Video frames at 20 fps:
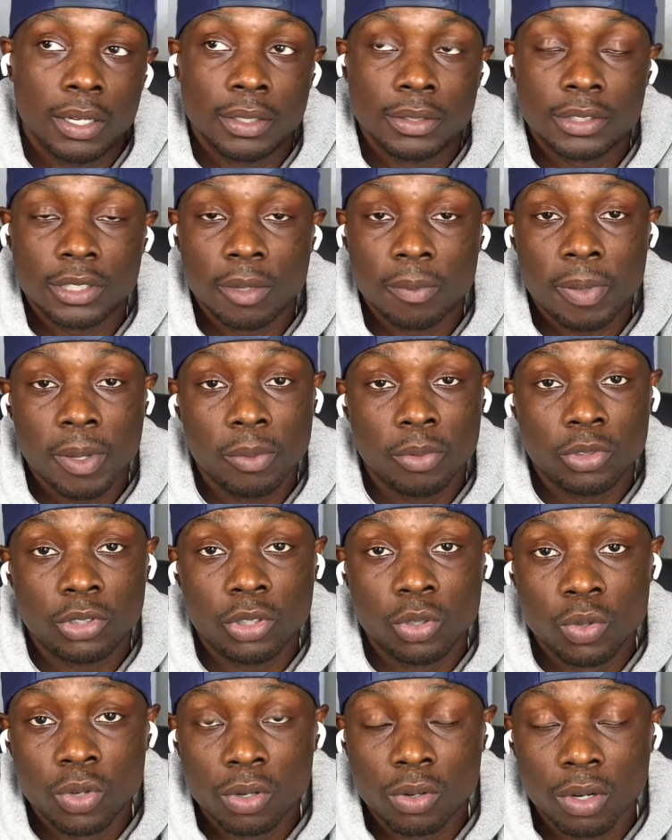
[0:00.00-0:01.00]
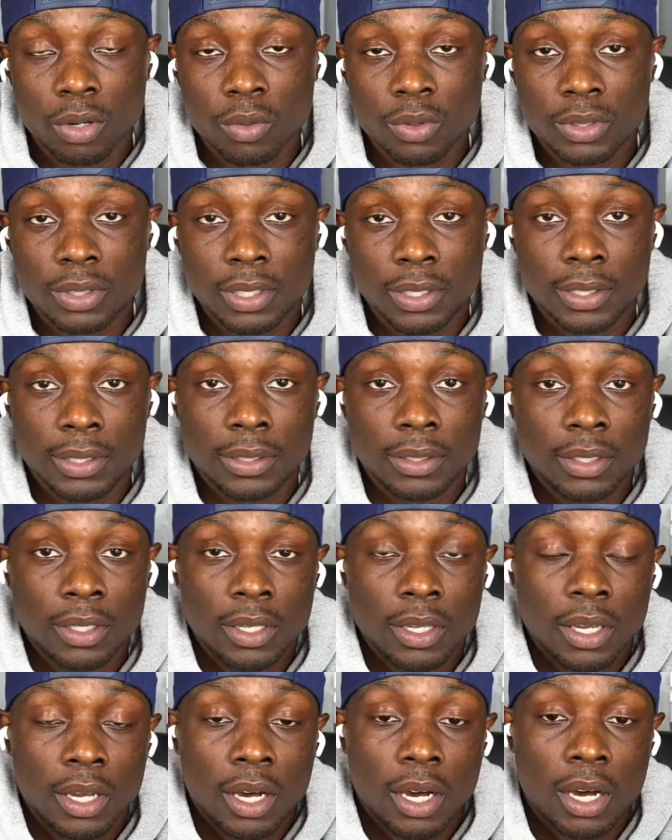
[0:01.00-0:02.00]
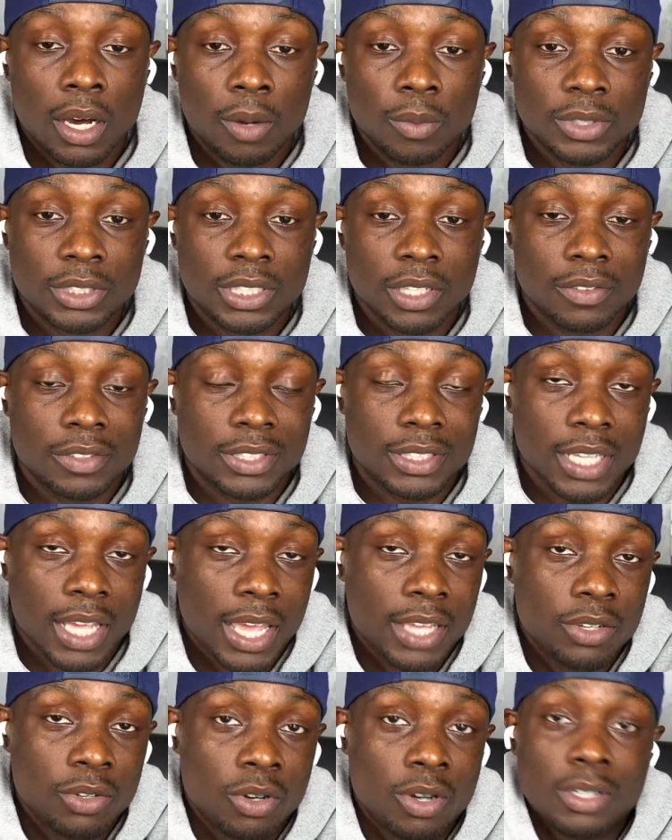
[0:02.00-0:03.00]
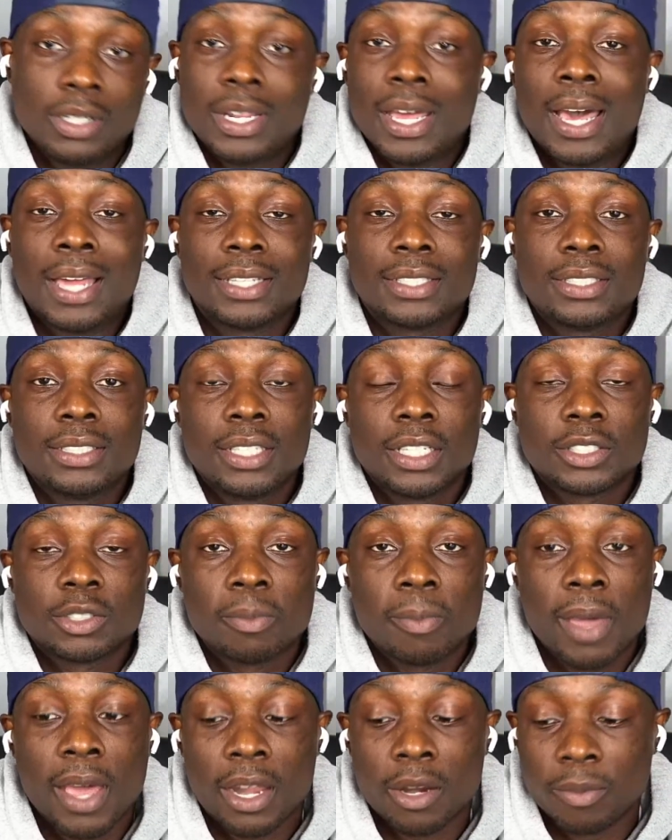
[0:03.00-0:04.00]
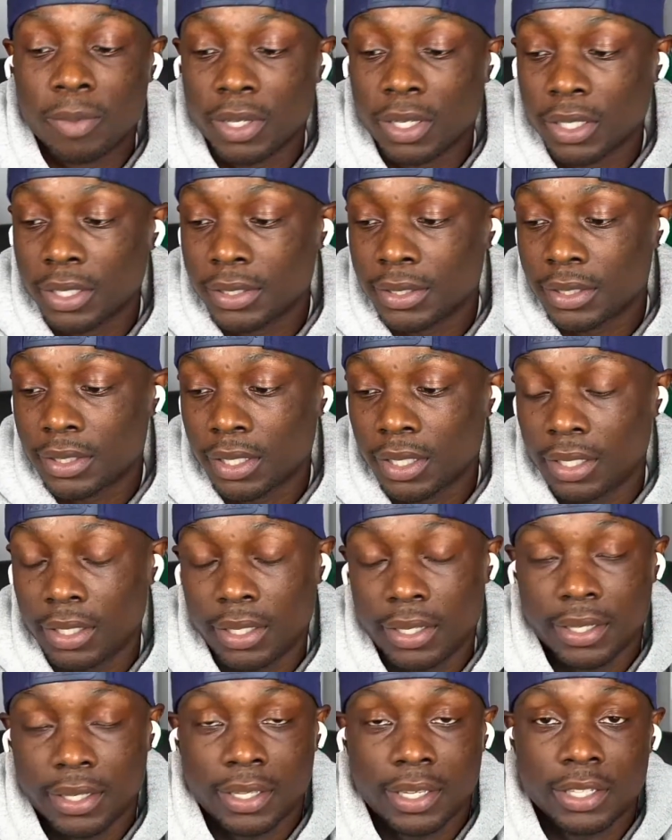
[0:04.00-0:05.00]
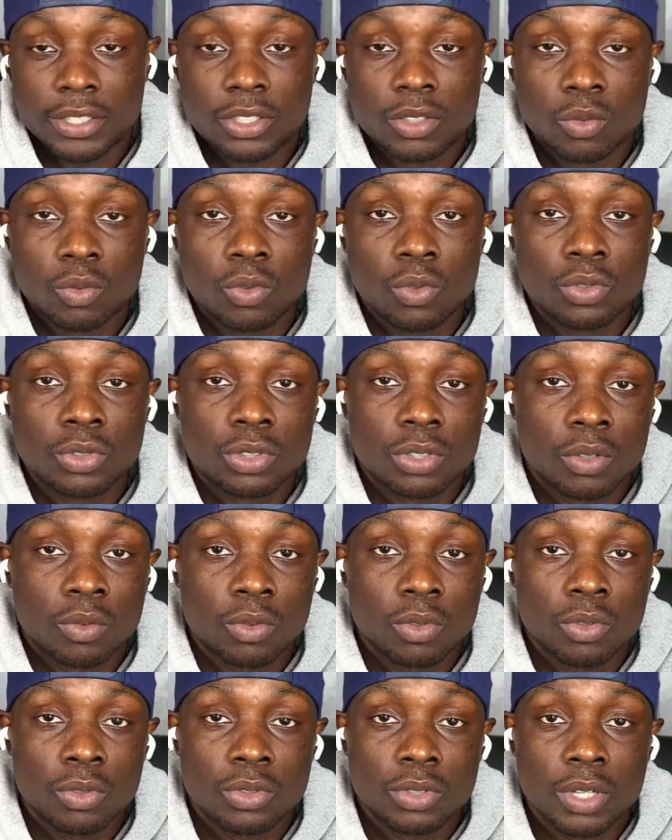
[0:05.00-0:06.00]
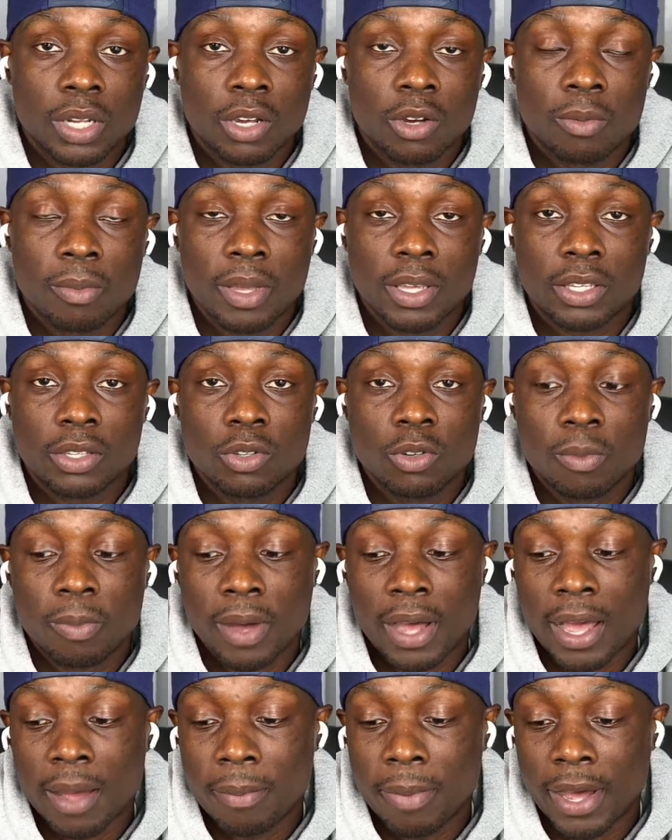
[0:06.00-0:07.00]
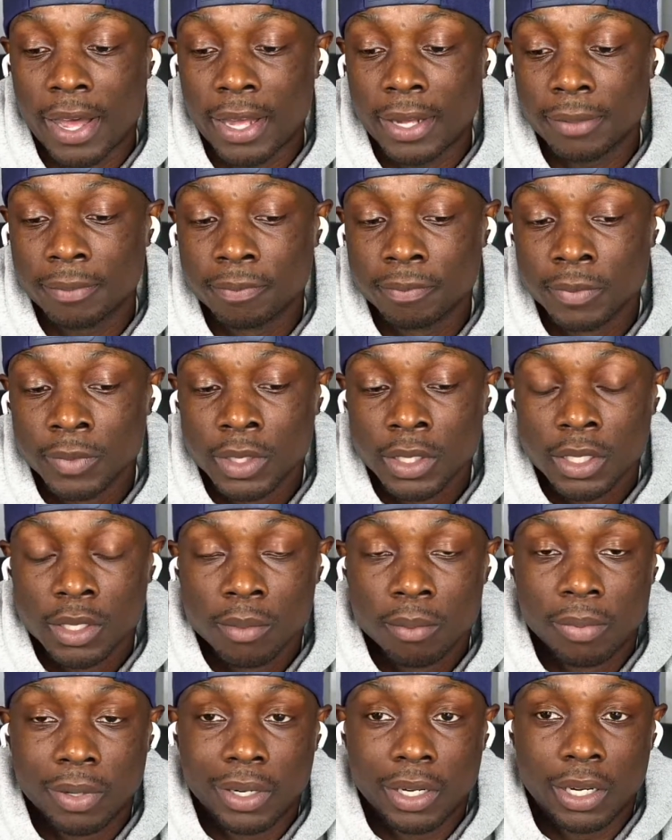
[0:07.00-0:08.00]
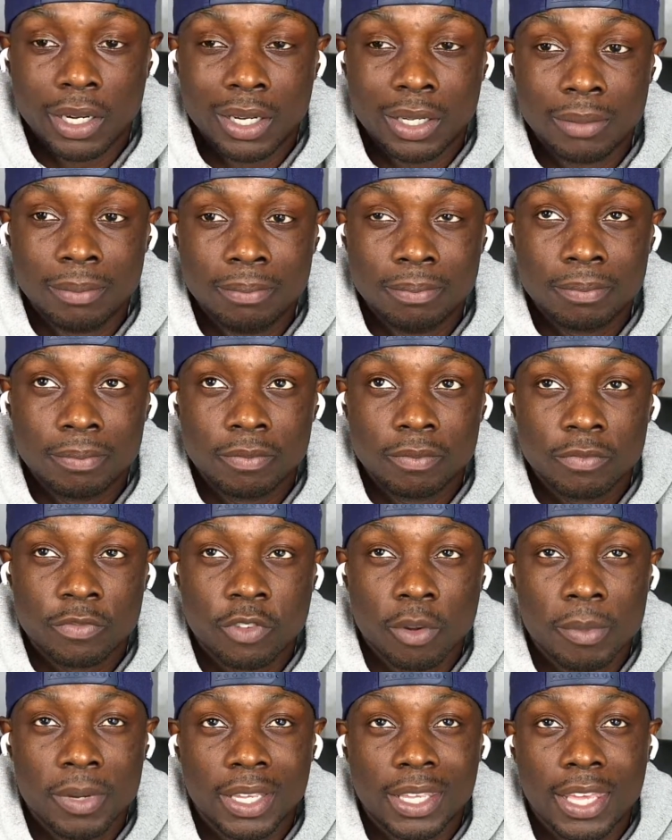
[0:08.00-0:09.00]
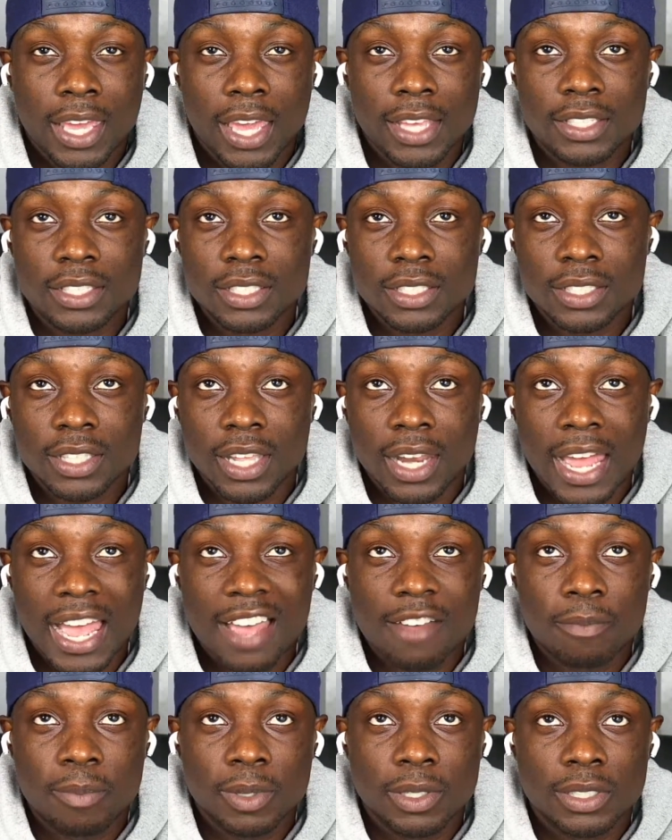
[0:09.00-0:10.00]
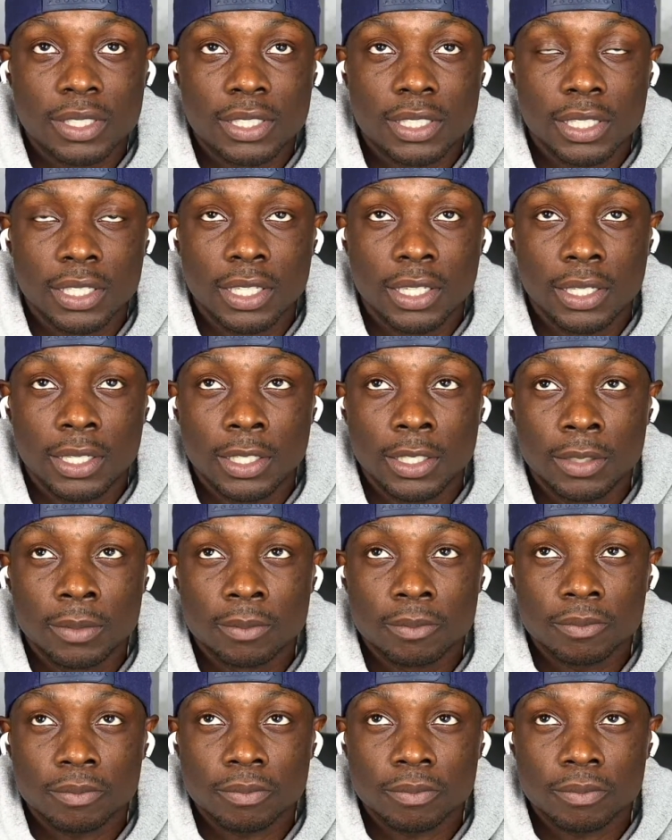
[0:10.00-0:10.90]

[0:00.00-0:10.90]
Some people do agree with it. whichever side you want. It honestly doesn't matter because I guess the rules are the rules and they're going to make you abide by them. But from the cases that I've been seeing